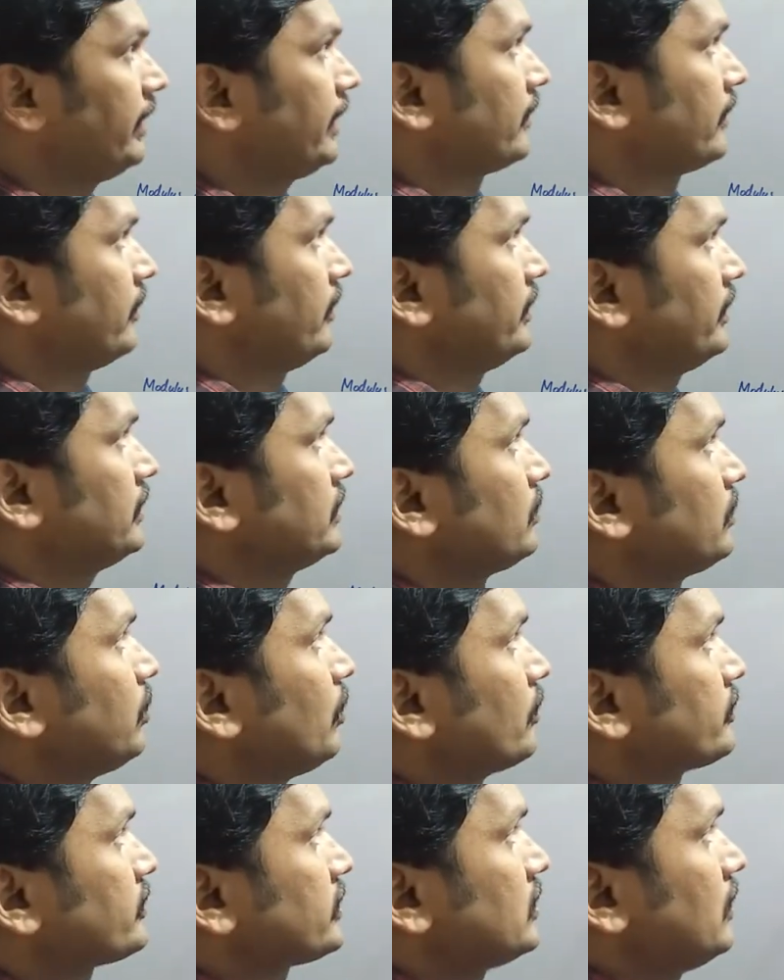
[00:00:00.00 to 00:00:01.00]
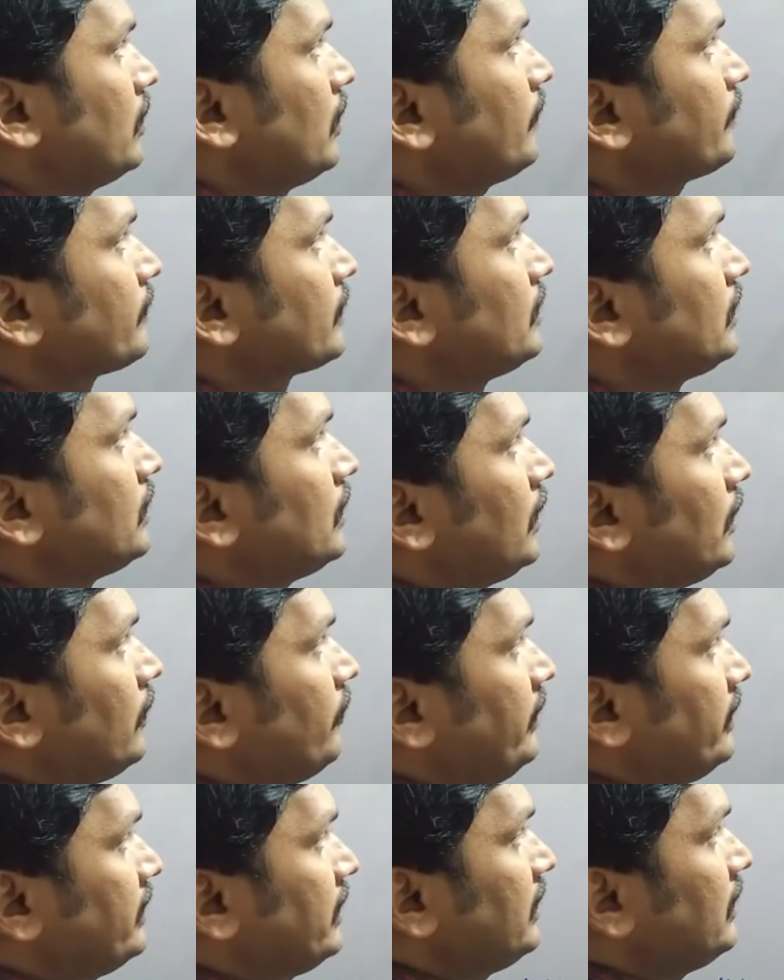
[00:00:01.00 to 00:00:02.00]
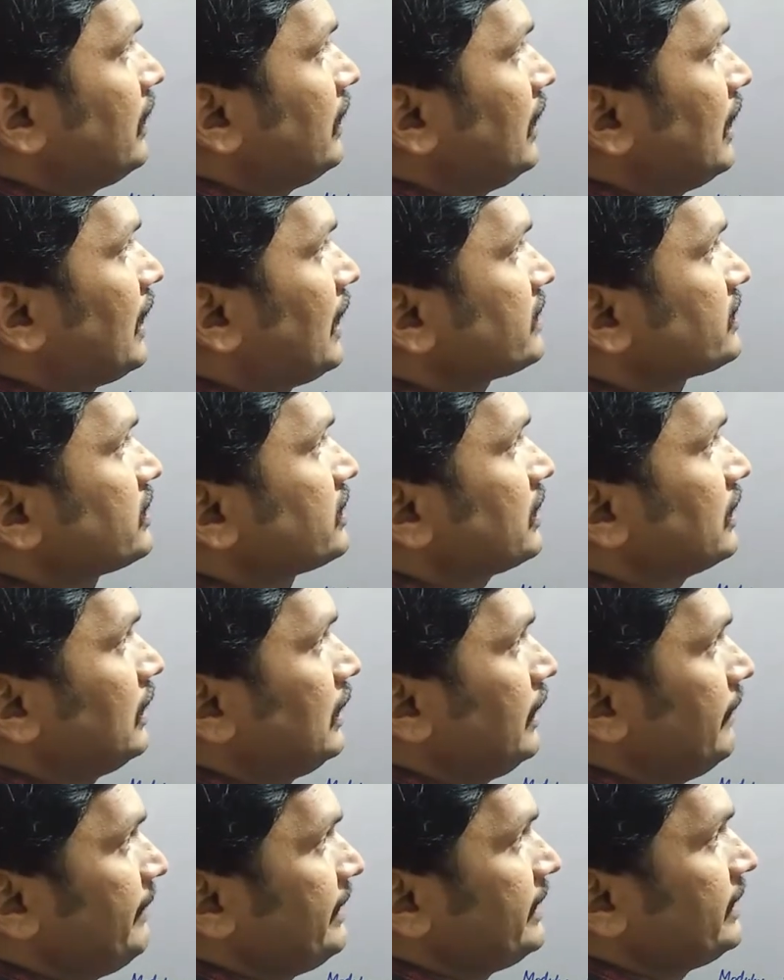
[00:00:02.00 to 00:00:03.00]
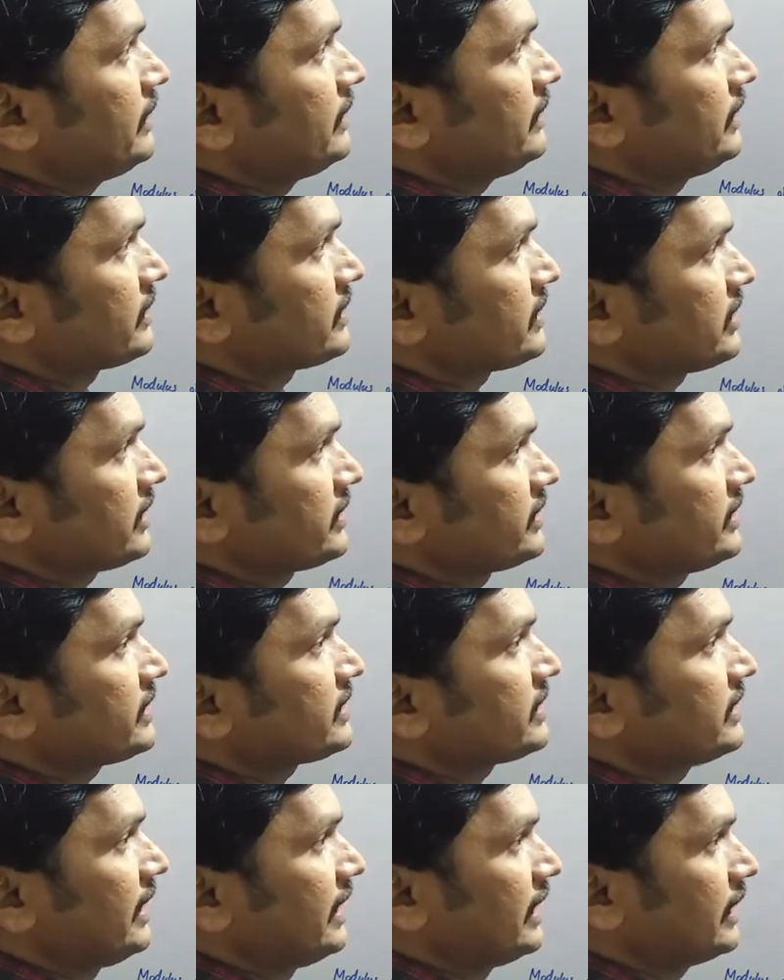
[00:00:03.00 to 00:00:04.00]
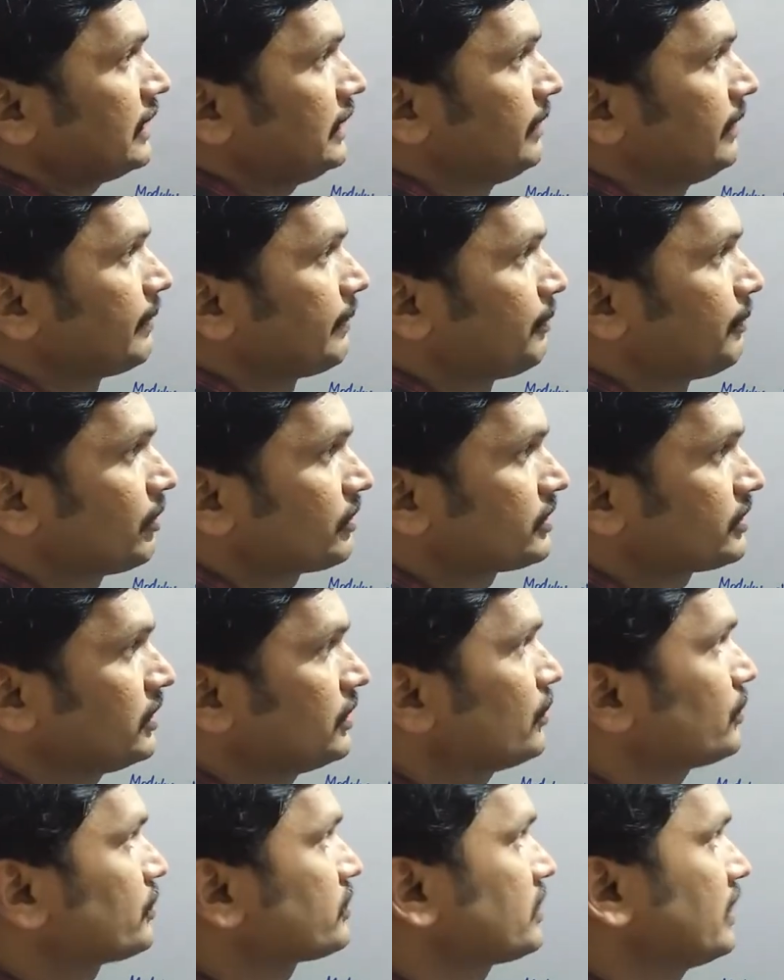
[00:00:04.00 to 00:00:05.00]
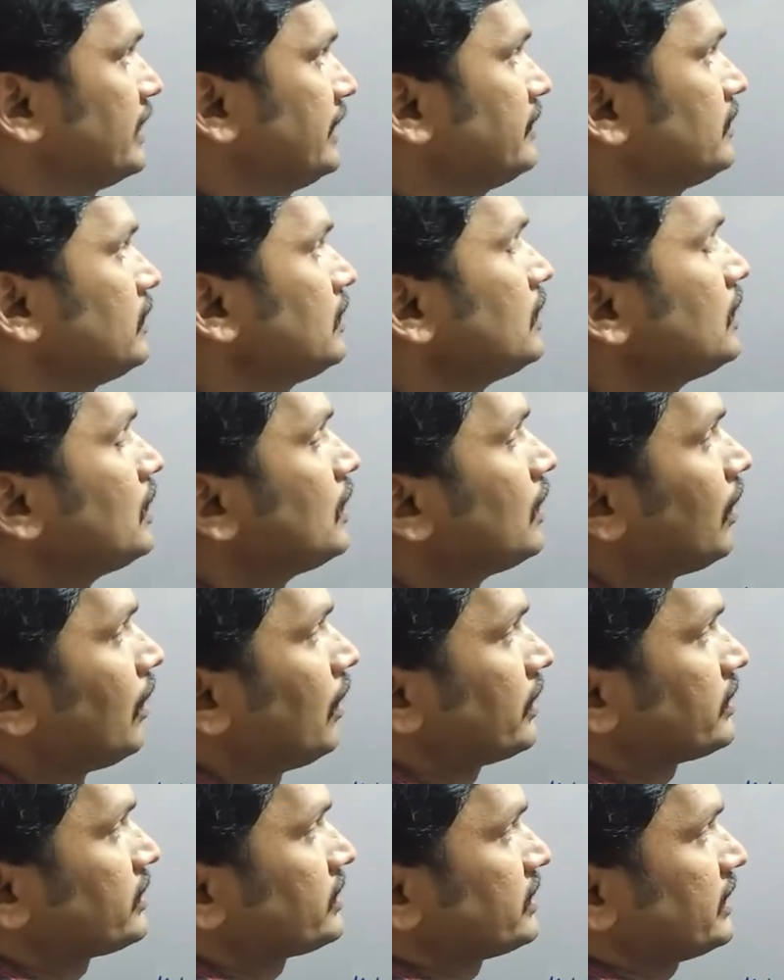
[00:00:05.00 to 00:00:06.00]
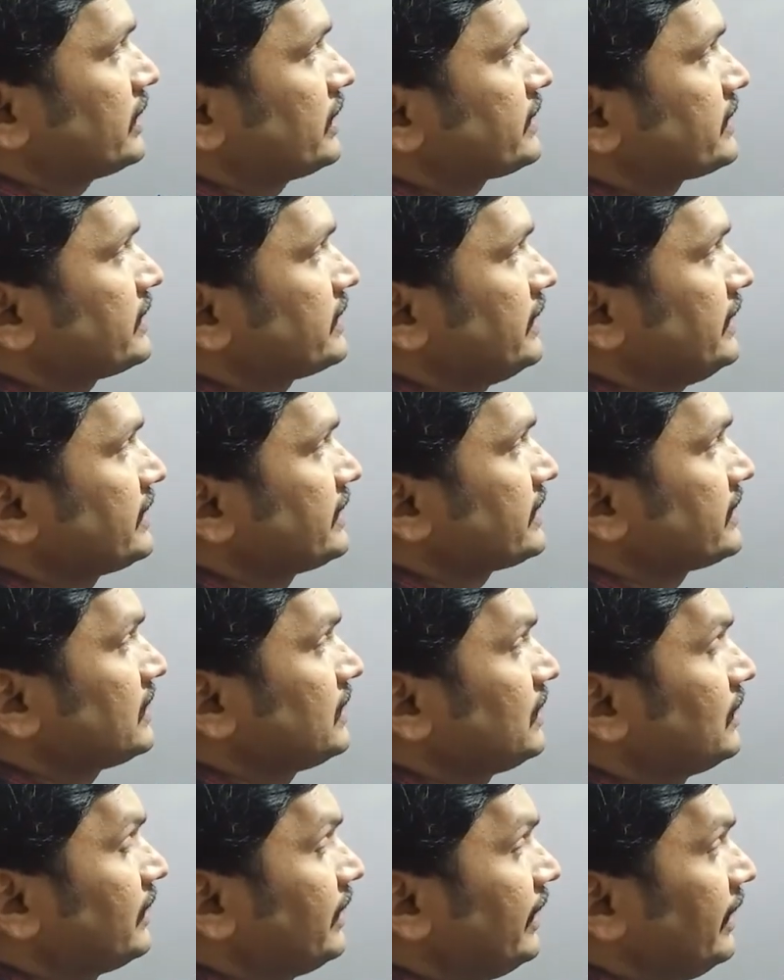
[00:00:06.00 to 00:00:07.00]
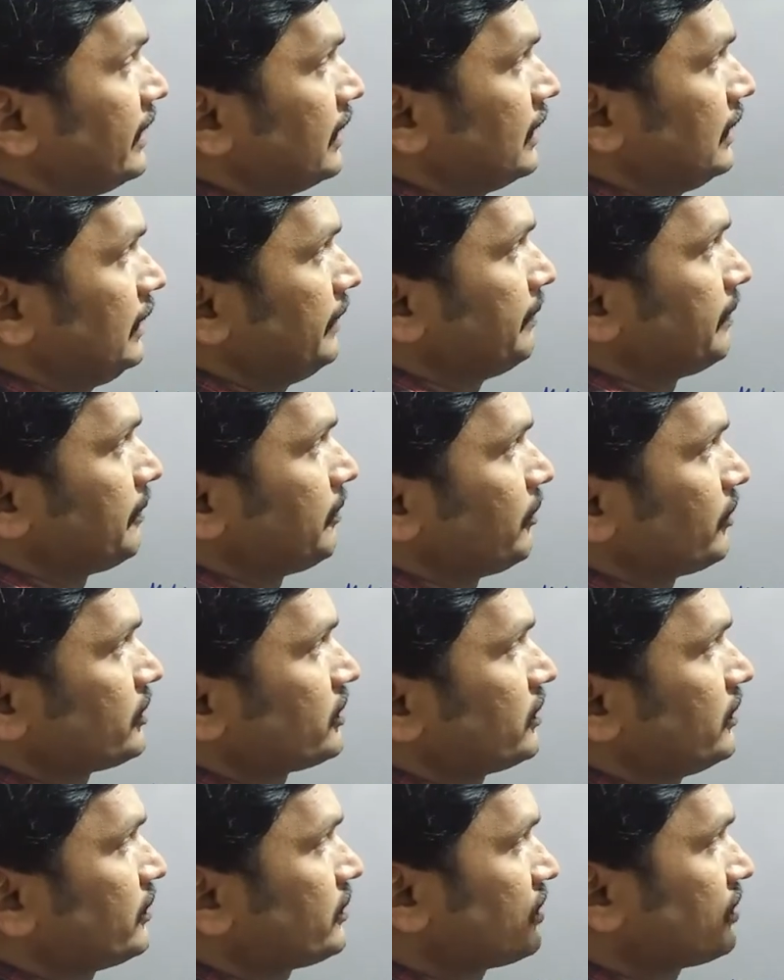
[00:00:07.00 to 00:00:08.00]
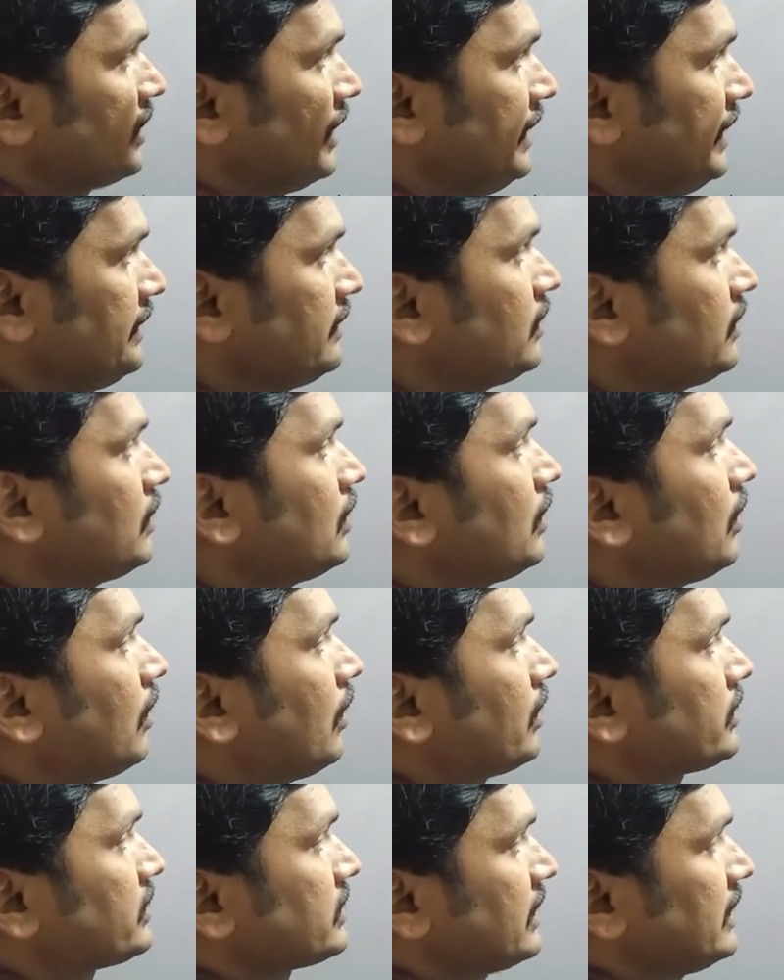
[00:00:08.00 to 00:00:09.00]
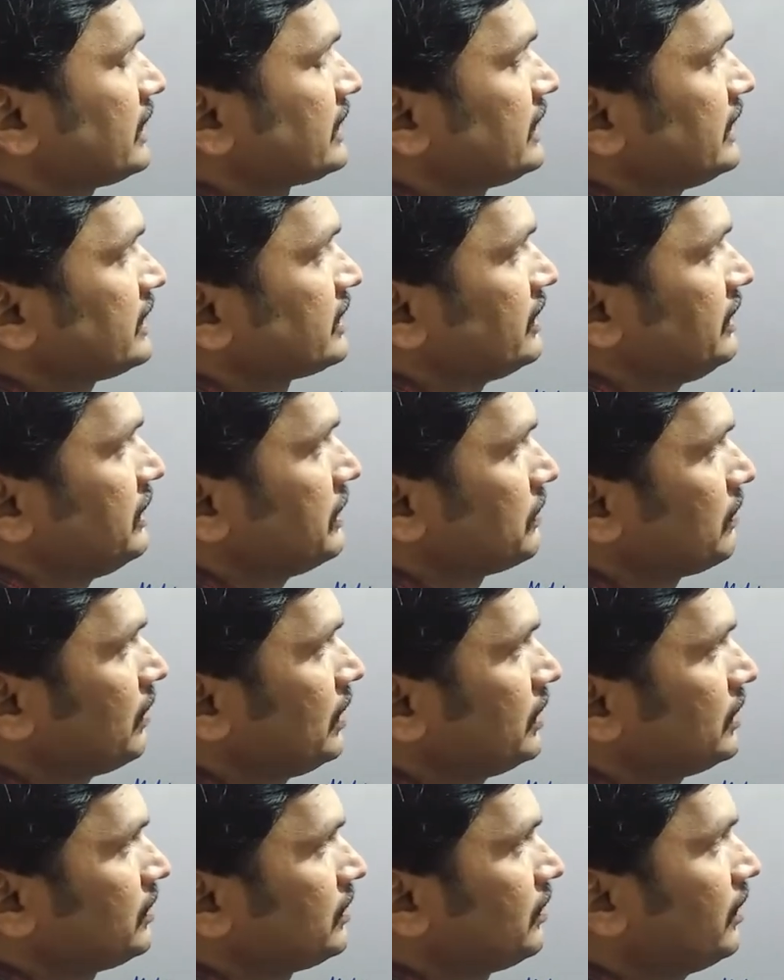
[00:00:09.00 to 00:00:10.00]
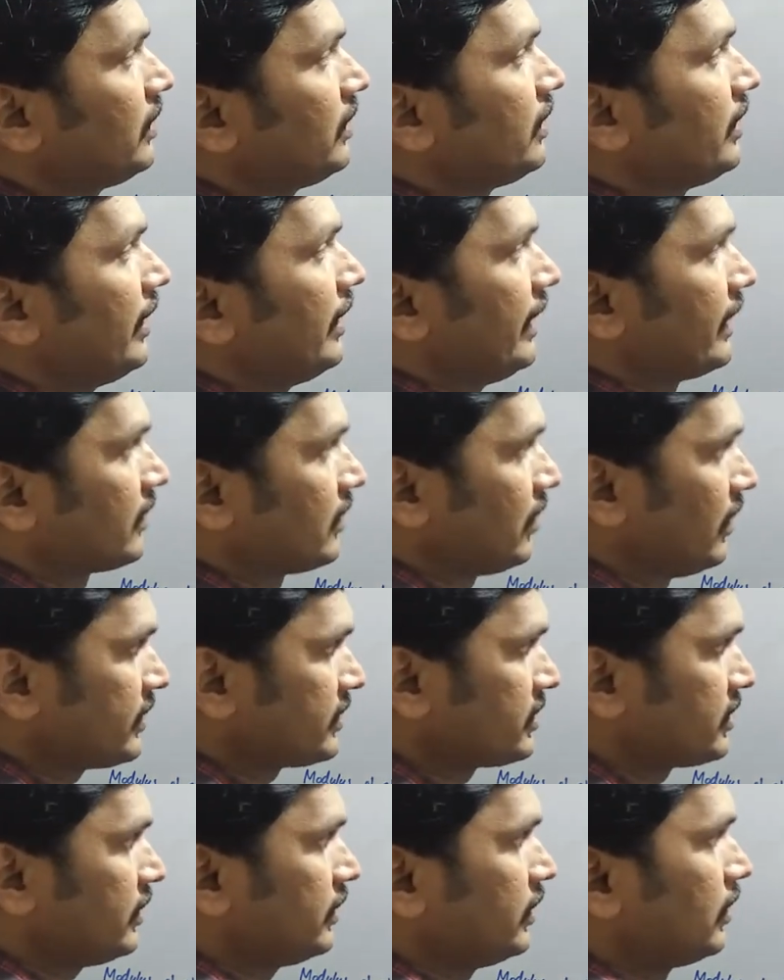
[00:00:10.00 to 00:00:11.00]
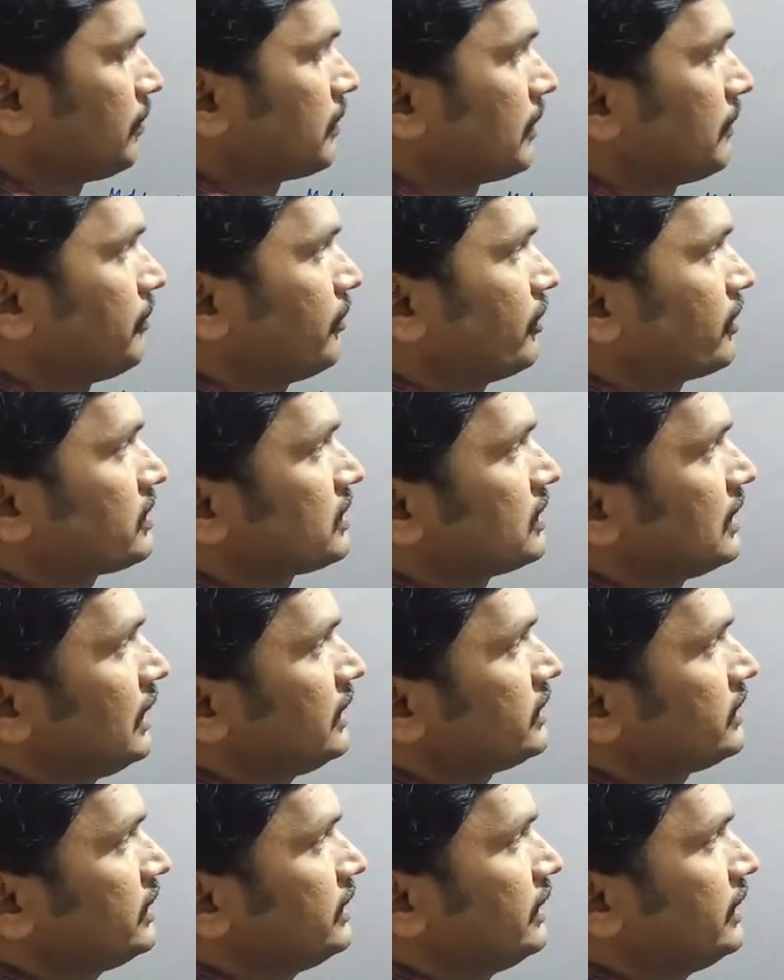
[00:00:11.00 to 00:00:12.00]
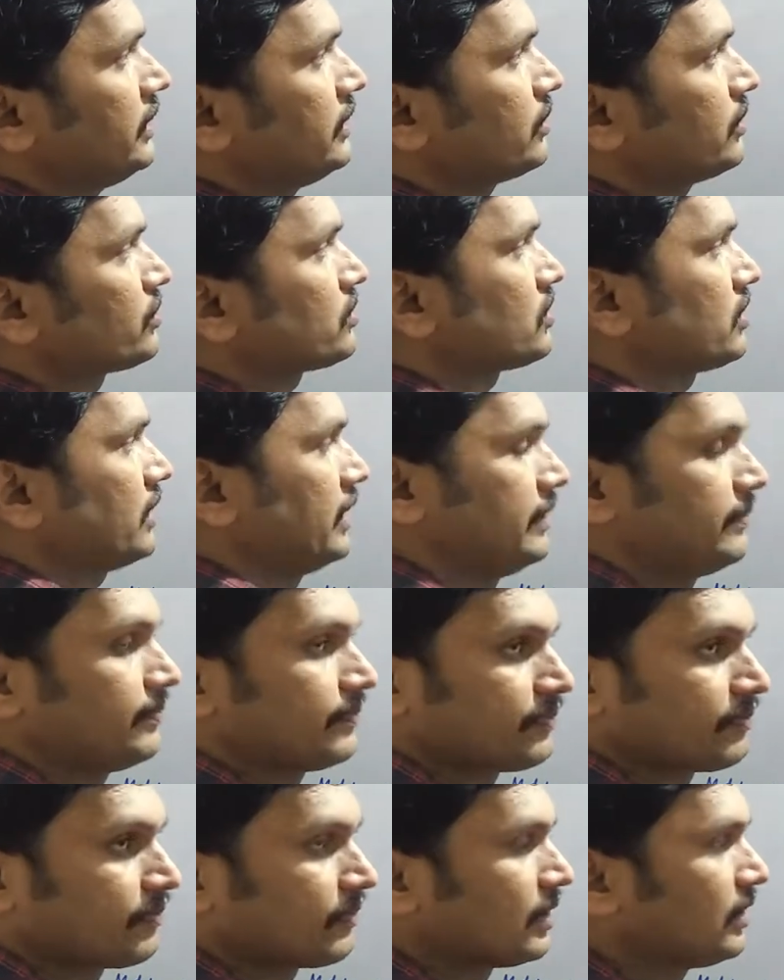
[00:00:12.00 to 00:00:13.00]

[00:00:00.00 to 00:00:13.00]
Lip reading: According to Hooke's law, within elastic limit, the stress is directly proportional to strain, or stress is directly proportional to strain, or stress is equal to a constant of proportionality into strain.